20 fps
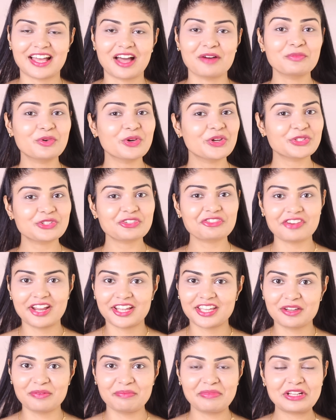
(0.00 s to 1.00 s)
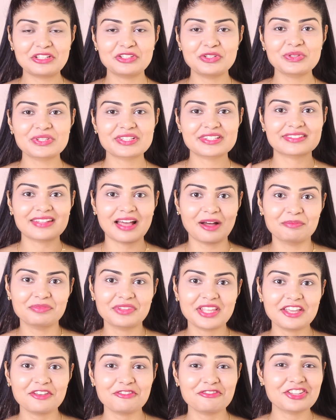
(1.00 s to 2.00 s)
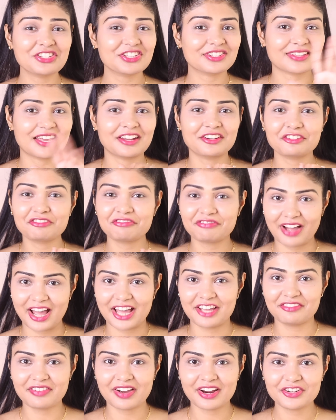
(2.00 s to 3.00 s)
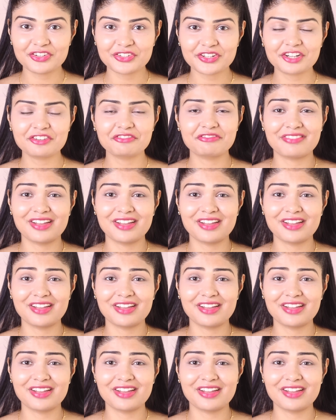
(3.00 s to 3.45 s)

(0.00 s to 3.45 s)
I'm going to recommend you something which is under 500,